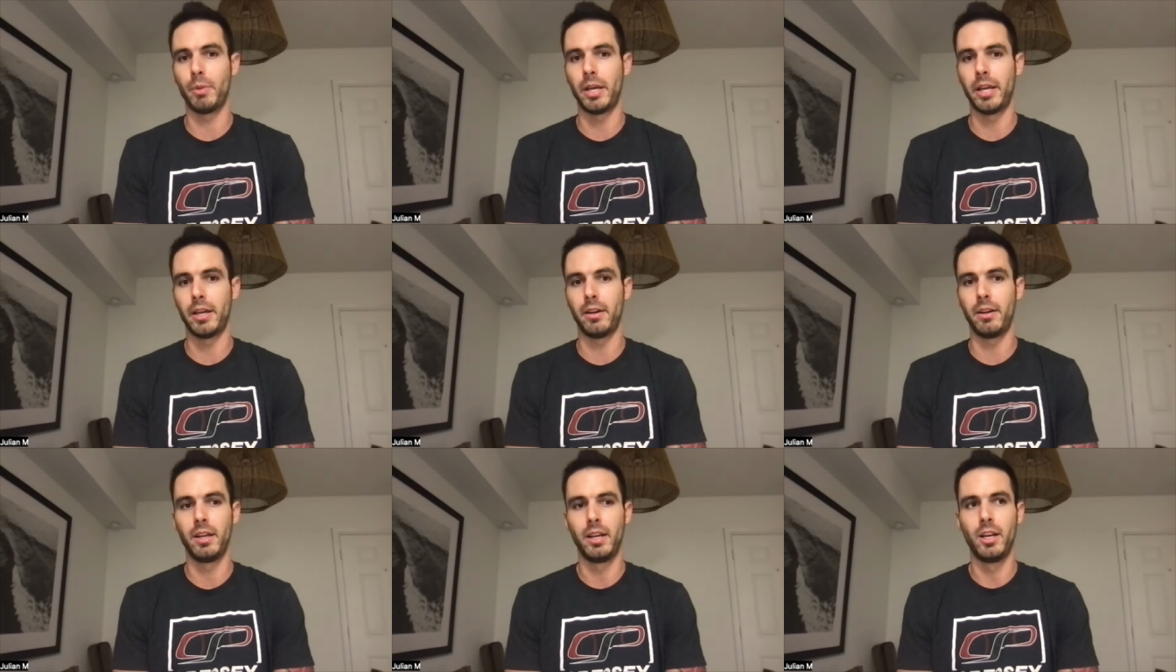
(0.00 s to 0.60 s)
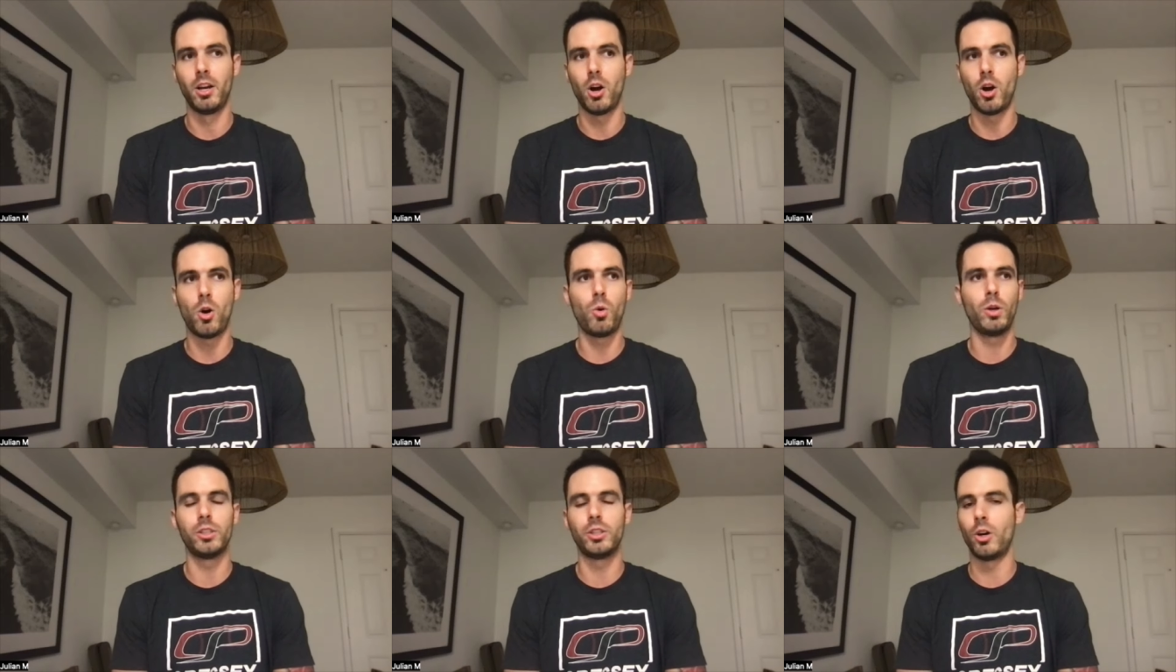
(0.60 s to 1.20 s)
And
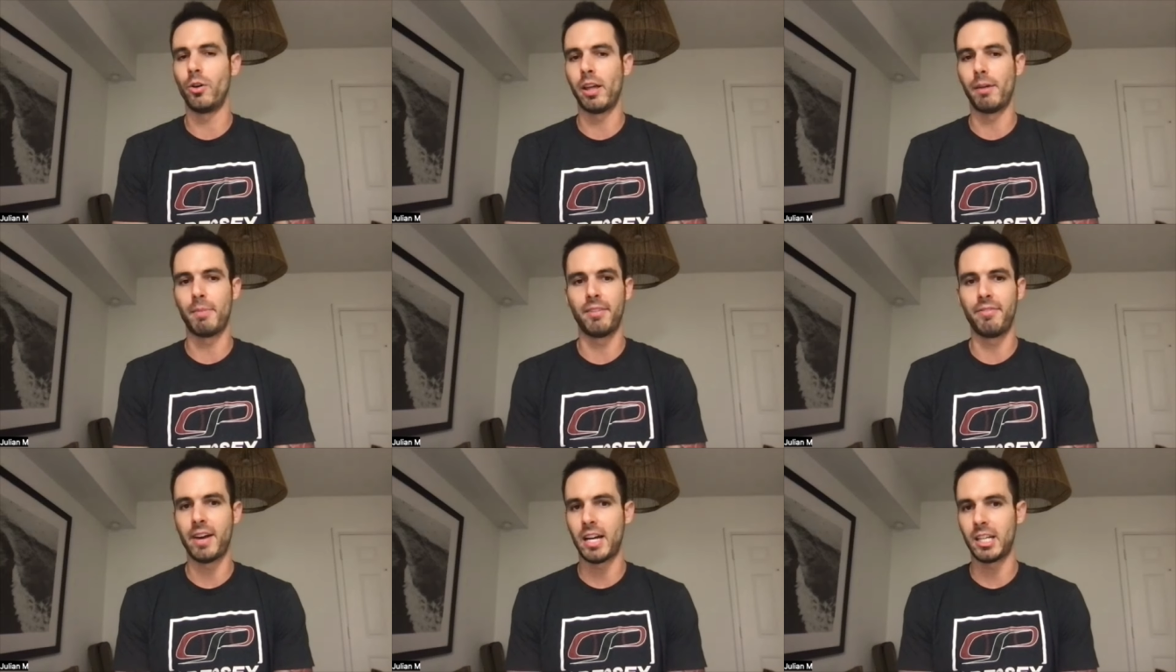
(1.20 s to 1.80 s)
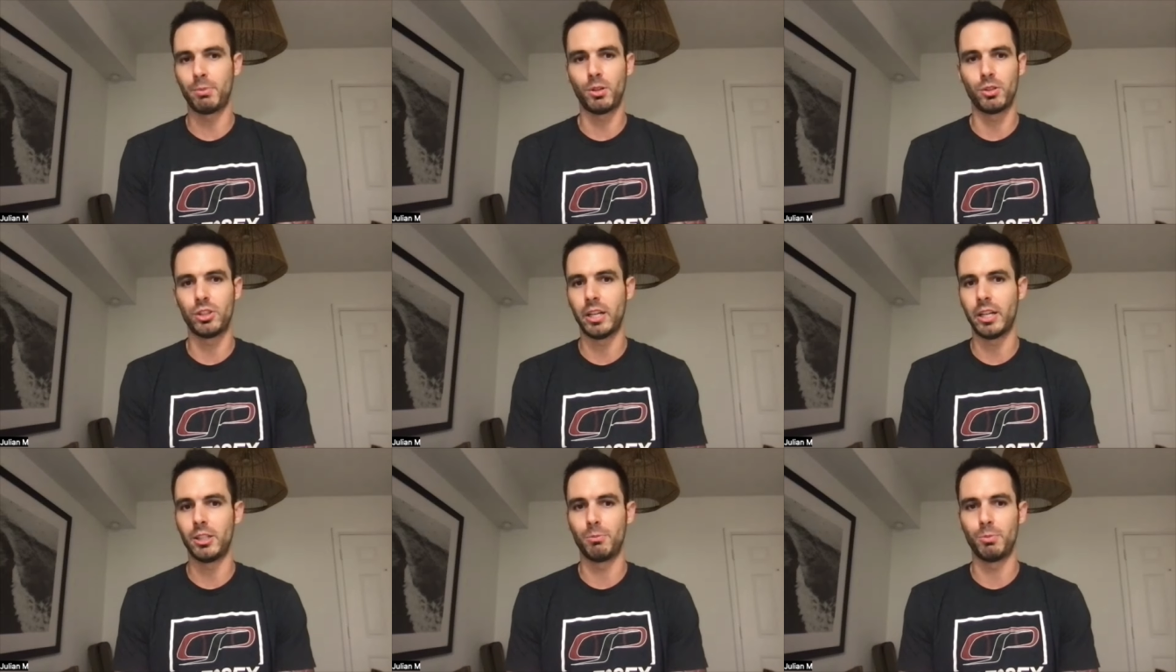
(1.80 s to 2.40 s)
always knowing that my fastball
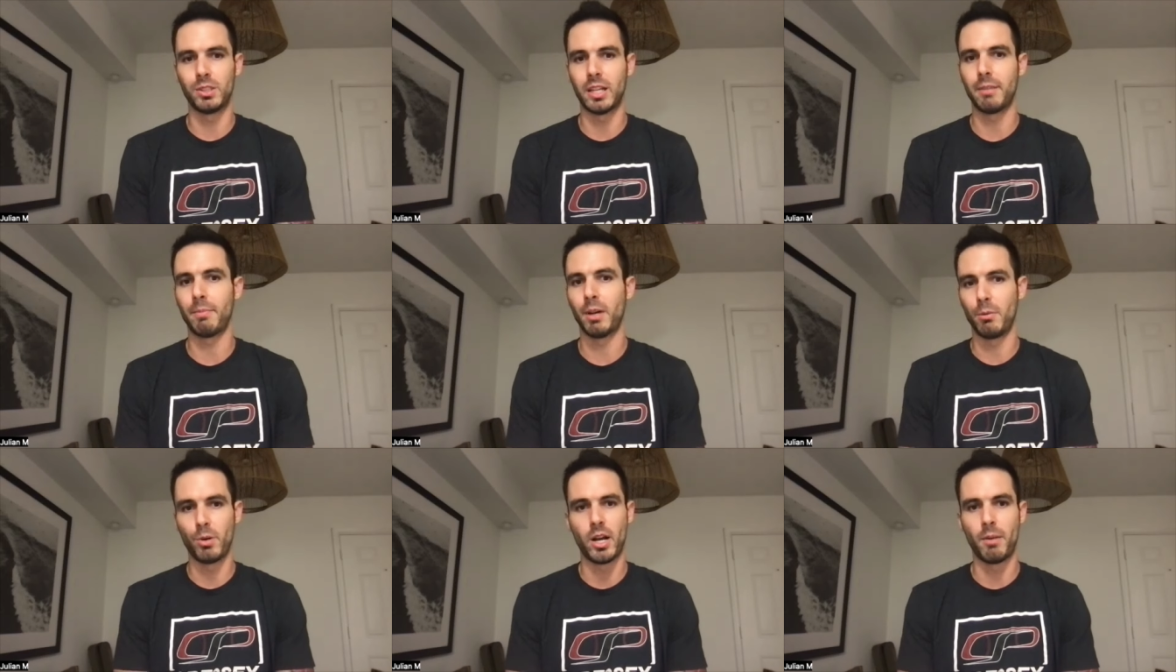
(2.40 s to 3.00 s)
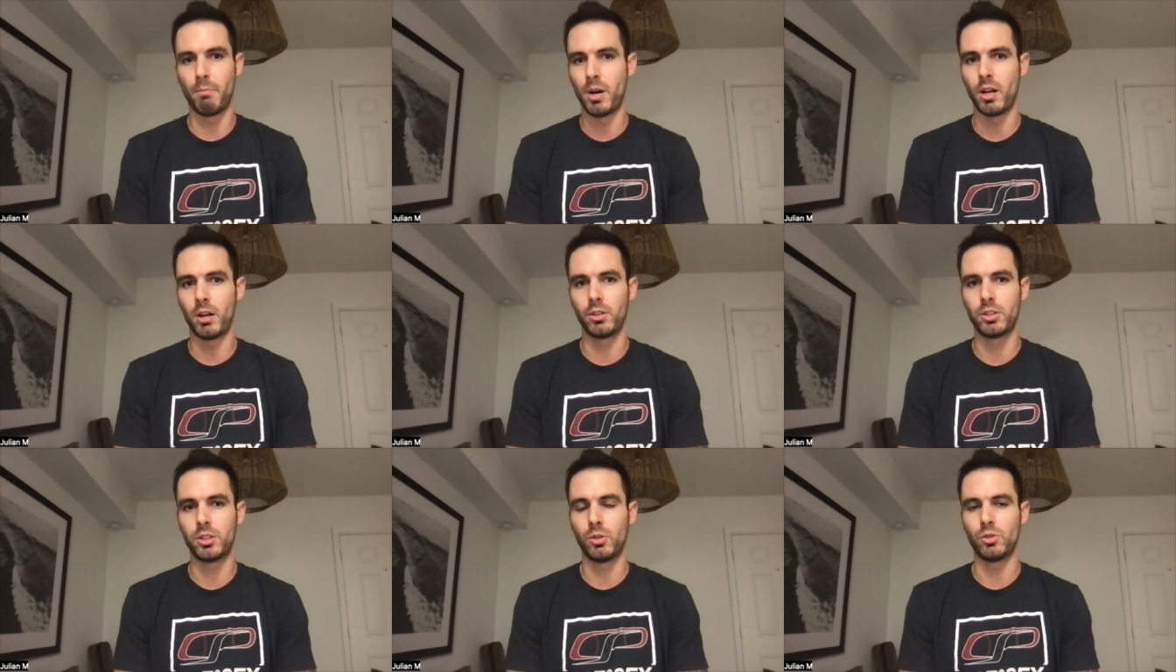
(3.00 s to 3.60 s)
changeup was like my bread and butter,
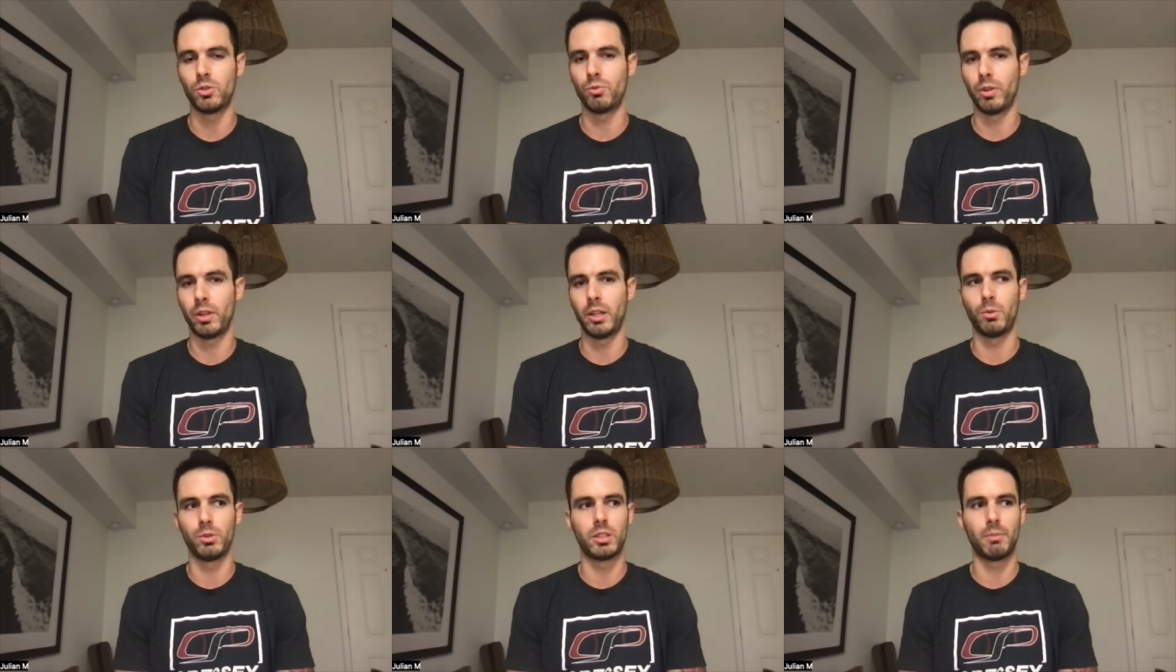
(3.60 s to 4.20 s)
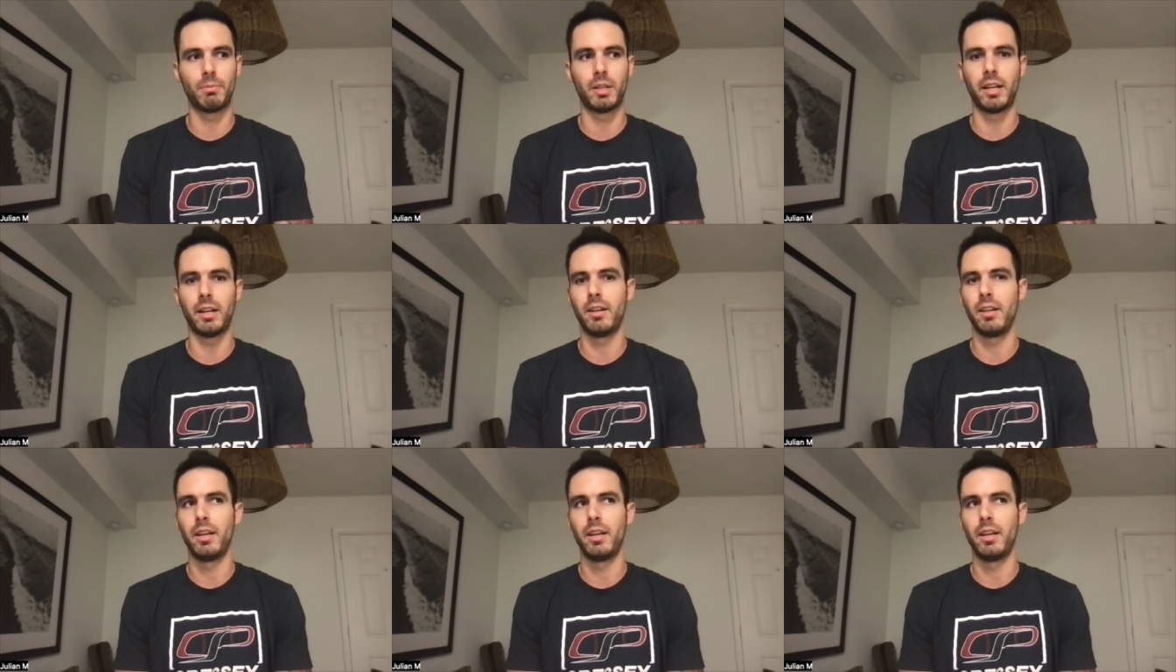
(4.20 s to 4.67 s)
so it's really was something